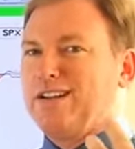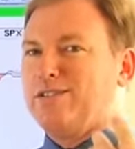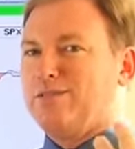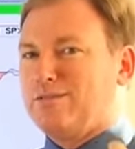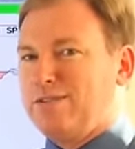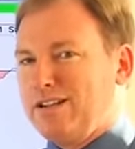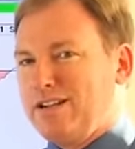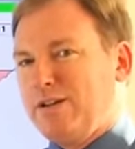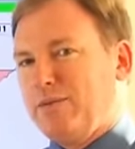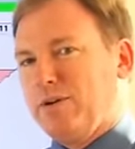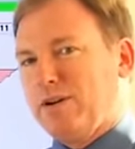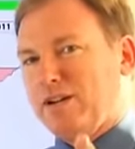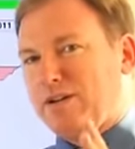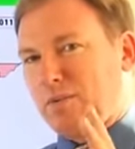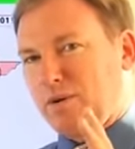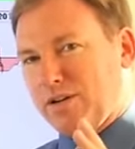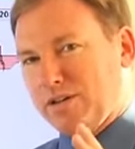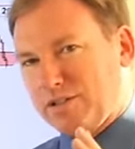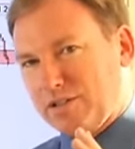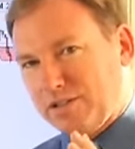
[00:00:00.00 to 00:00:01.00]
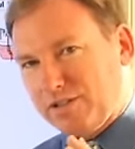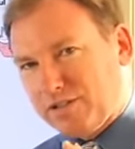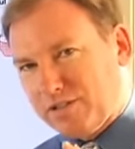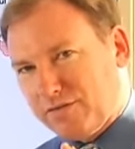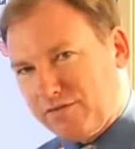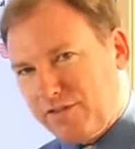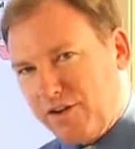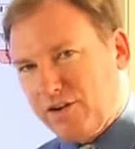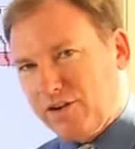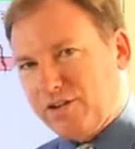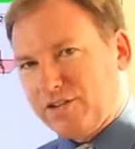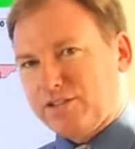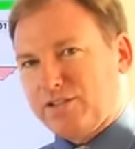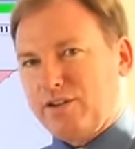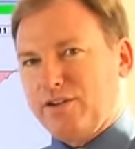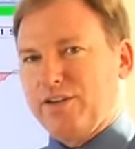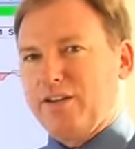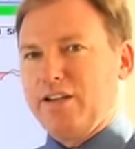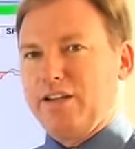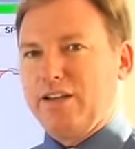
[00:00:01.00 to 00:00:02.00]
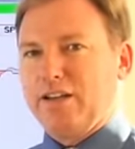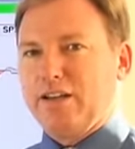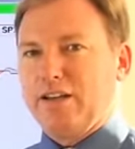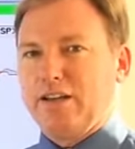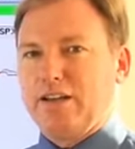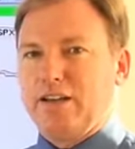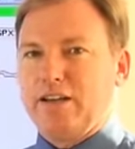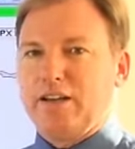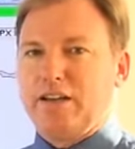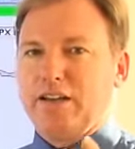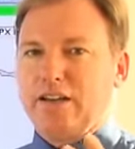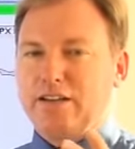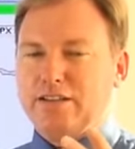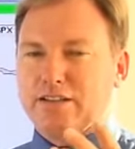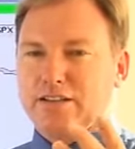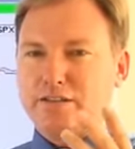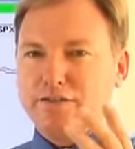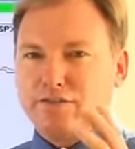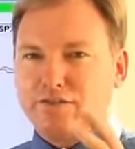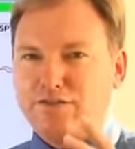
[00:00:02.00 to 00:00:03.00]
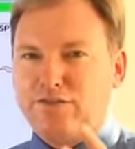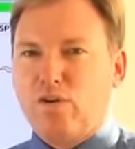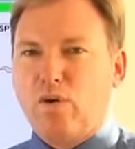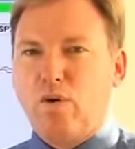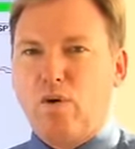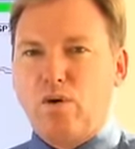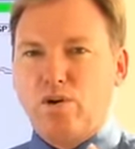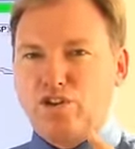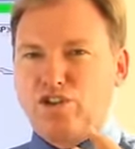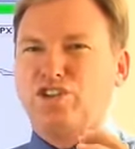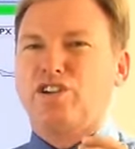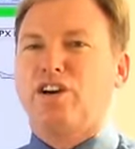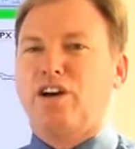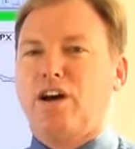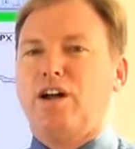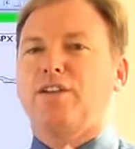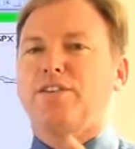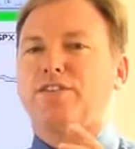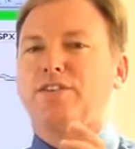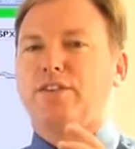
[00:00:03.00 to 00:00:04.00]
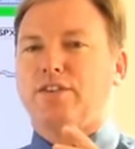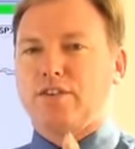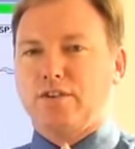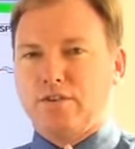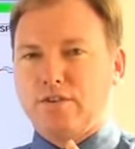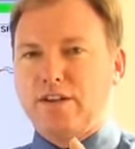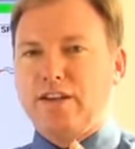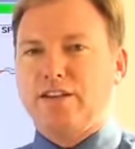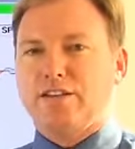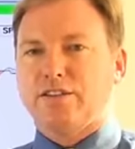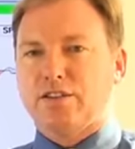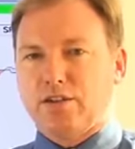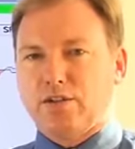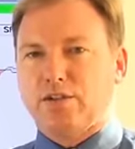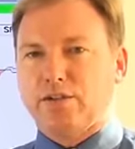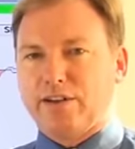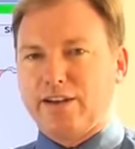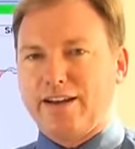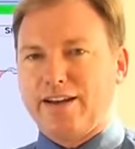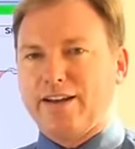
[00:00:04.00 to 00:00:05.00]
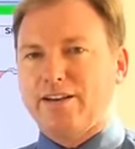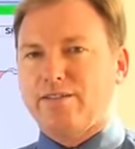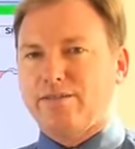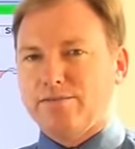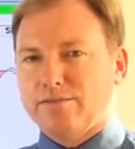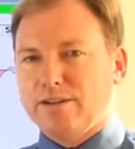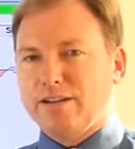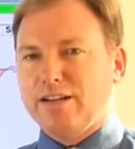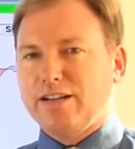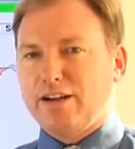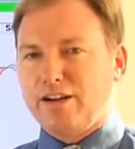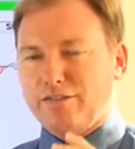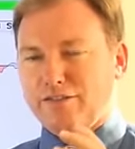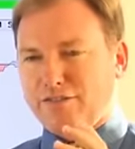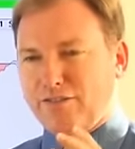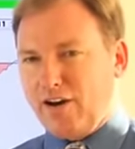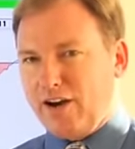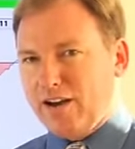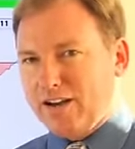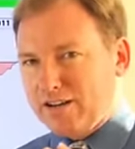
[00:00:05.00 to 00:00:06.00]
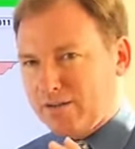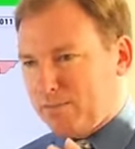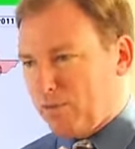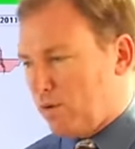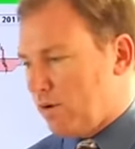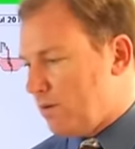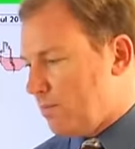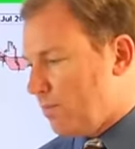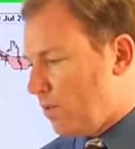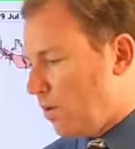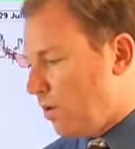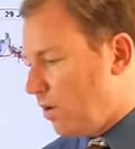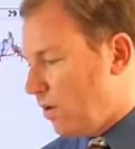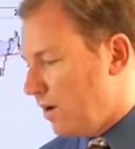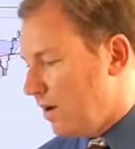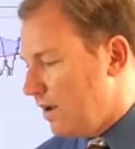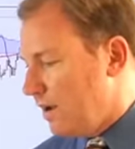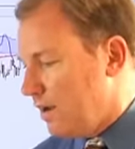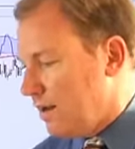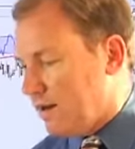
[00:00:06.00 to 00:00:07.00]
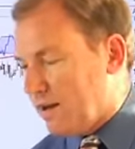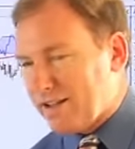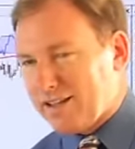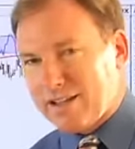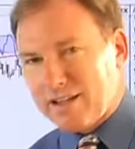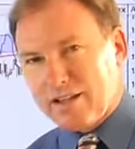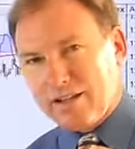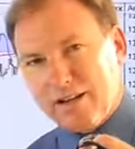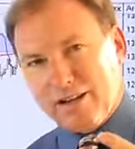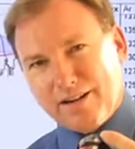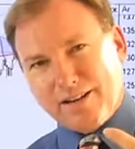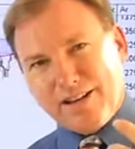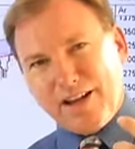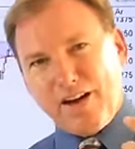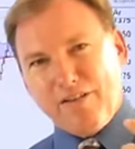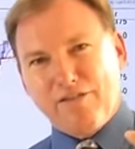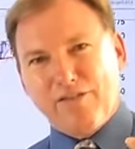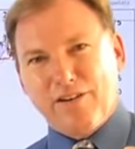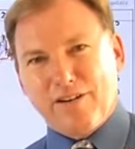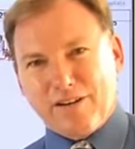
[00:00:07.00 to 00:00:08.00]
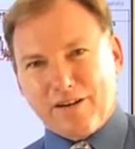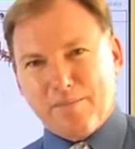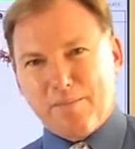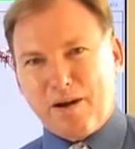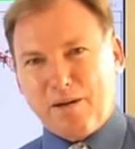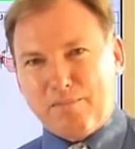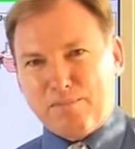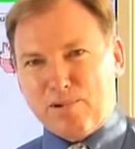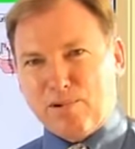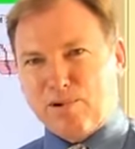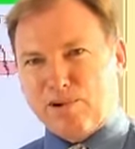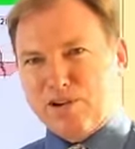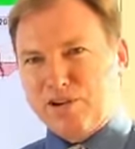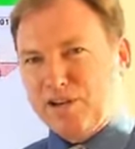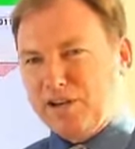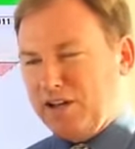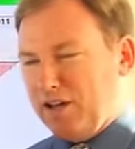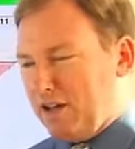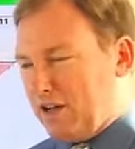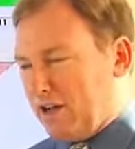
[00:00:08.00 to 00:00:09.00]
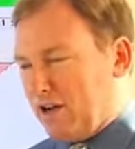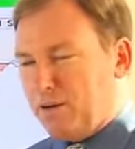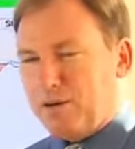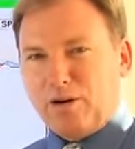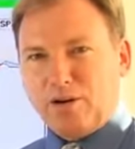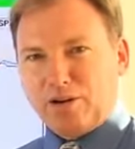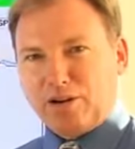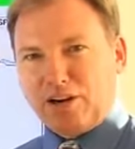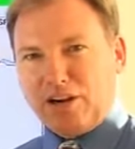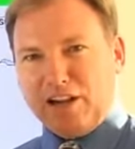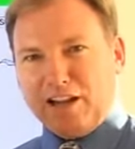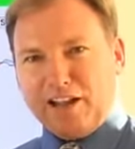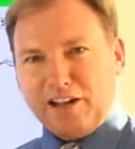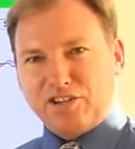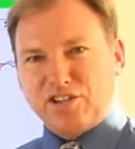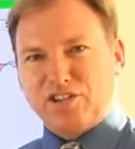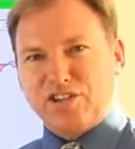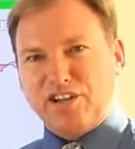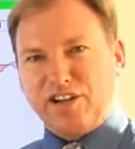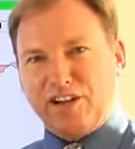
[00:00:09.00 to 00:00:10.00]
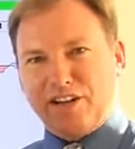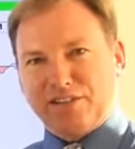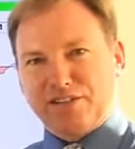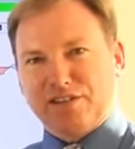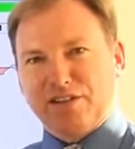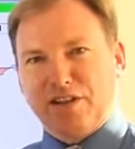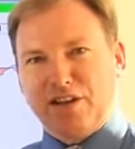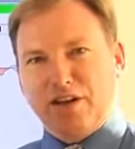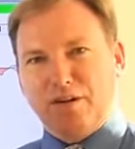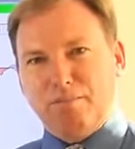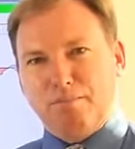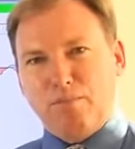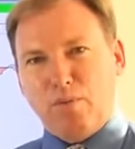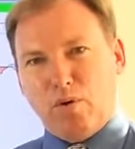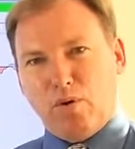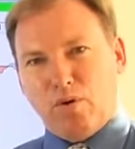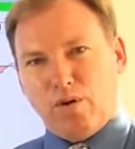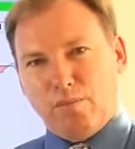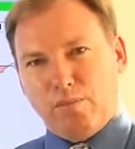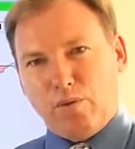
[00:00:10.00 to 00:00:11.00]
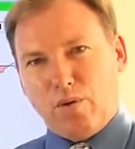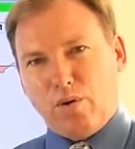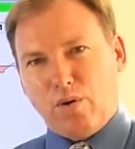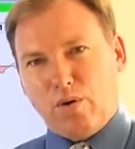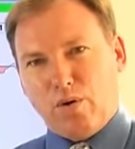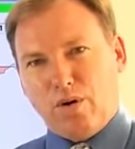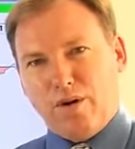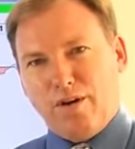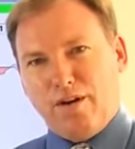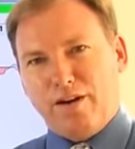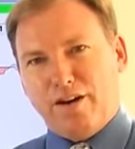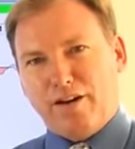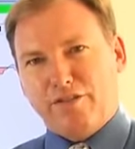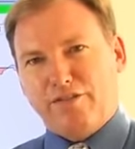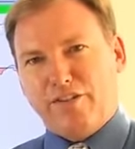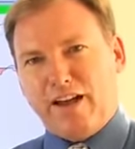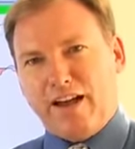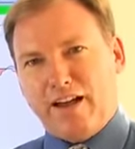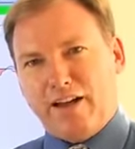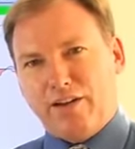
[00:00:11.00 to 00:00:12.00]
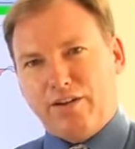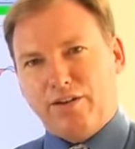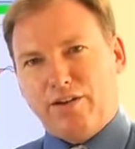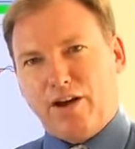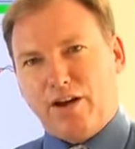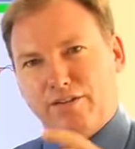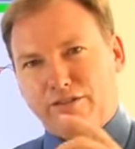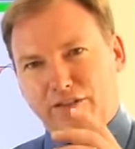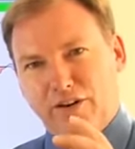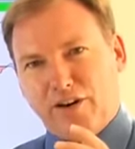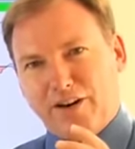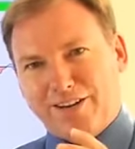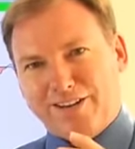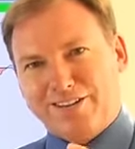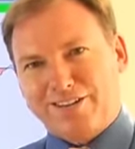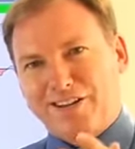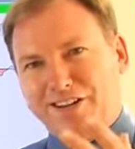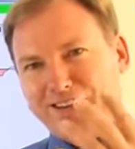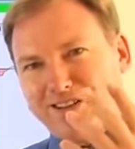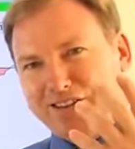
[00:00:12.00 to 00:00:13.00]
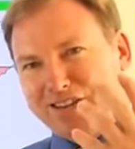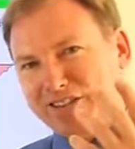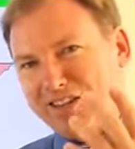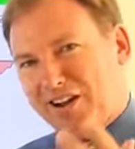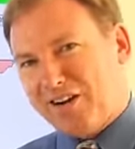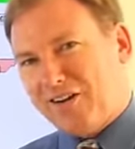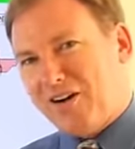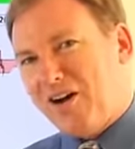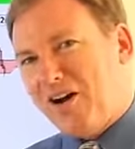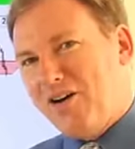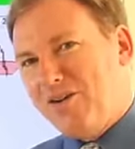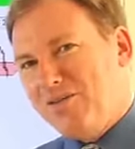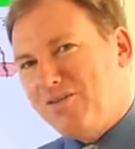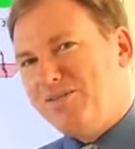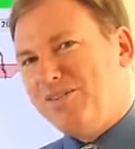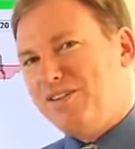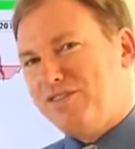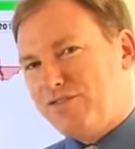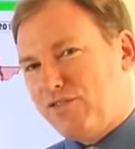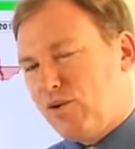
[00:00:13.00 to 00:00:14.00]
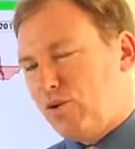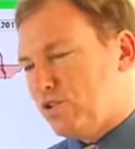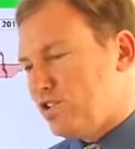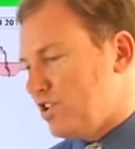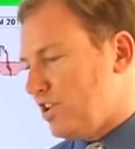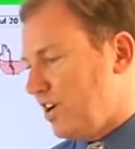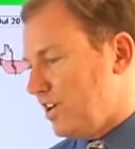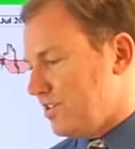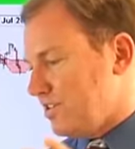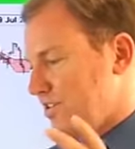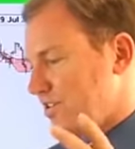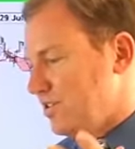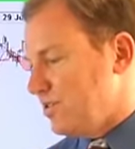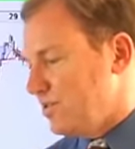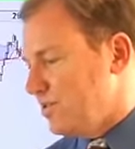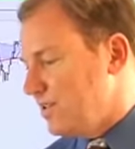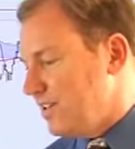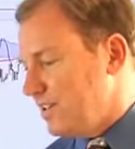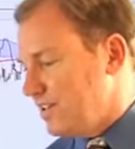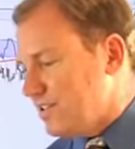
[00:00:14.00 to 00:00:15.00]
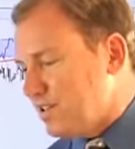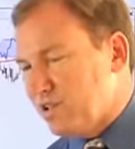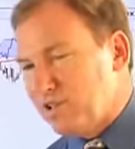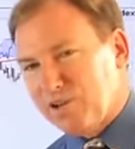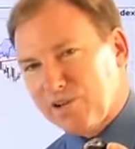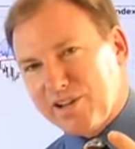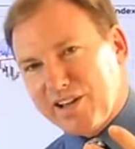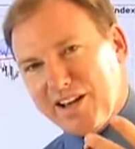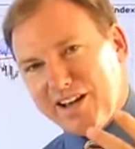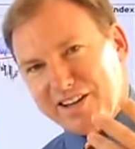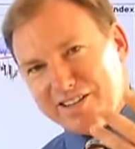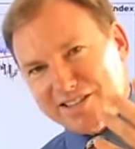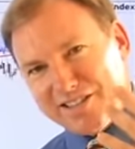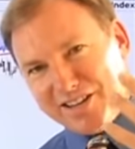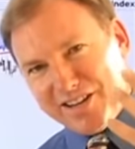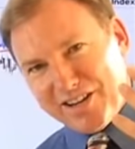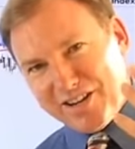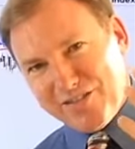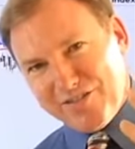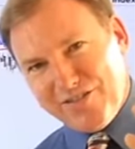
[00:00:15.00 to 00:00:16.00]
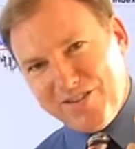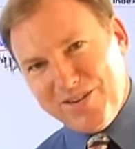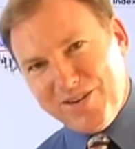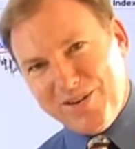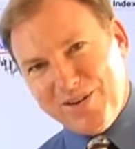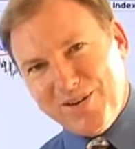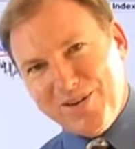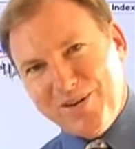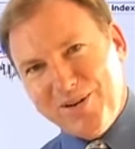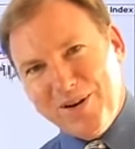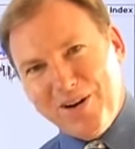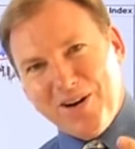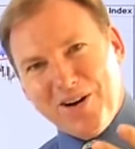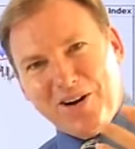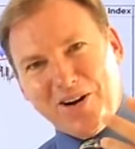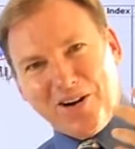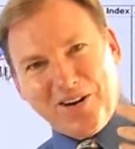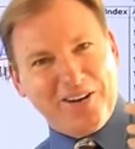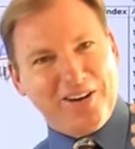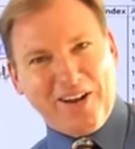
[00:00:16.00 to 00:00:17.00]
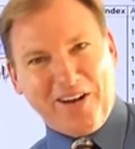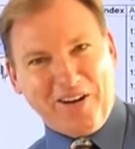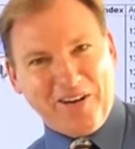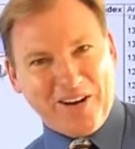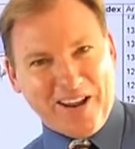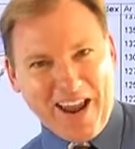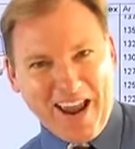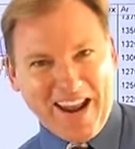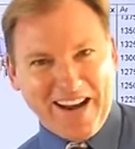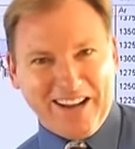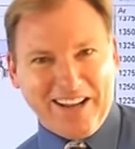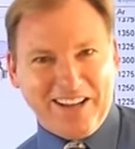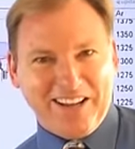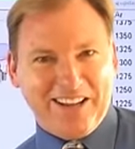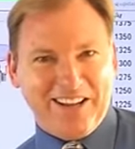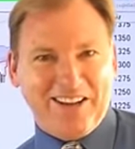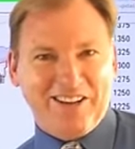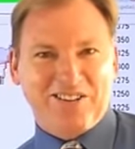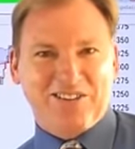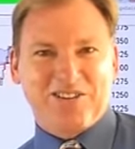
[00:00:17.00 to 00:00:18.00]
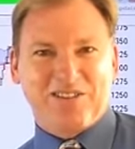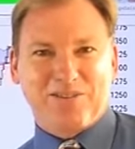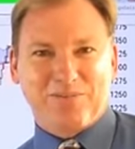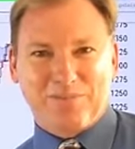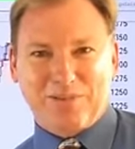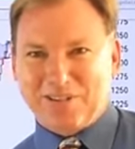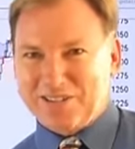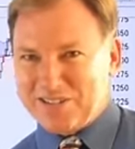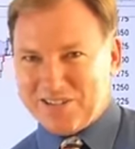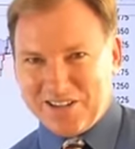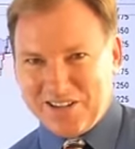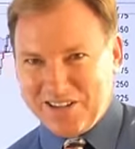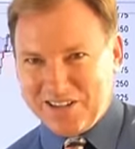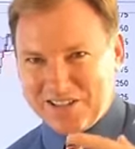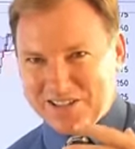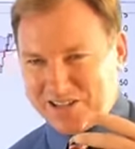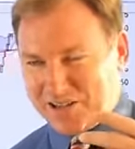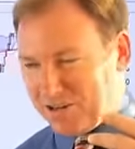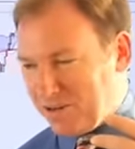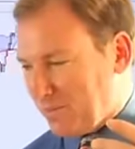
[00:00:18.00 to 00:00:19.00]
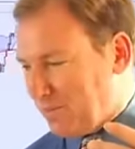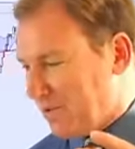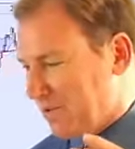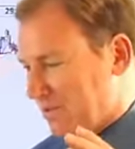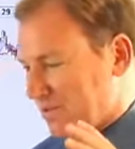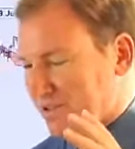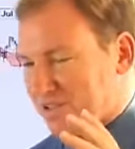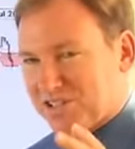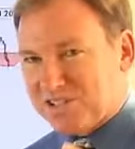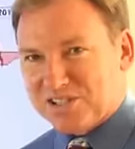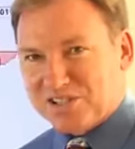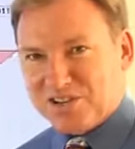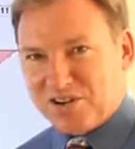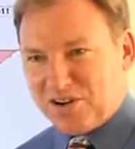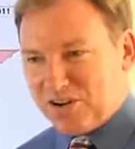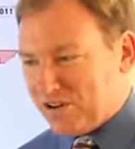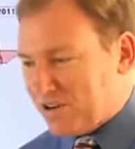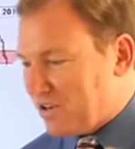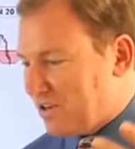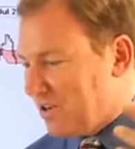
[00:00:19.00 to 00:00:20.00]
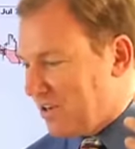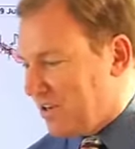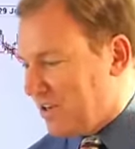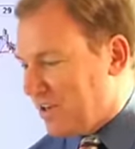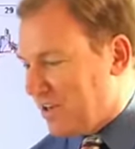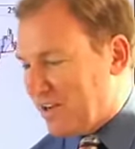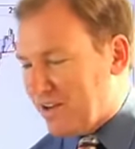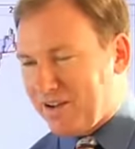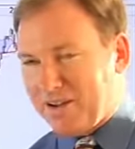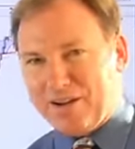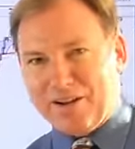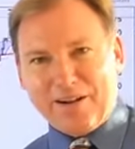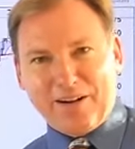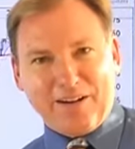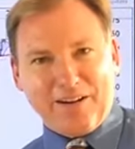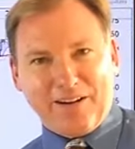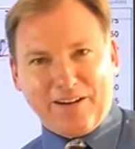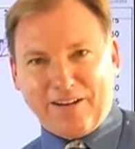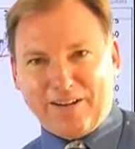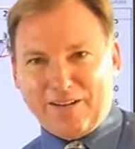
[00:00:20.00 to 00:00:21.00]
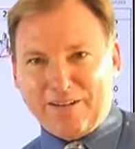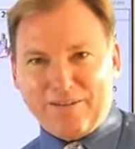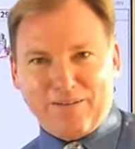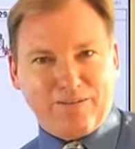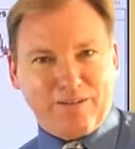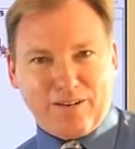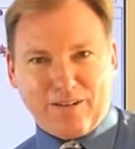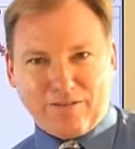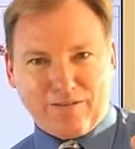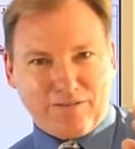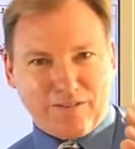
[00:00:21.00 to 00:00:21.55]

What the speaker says: Really what I want to do is focus on here is the 4 charts that you need to look at. Really I find more and more, and I cover it in my book on cloud charts, more and more I find that there are only 4 charts that you need to look at to get a view on any instrument. So whether it's a stock, a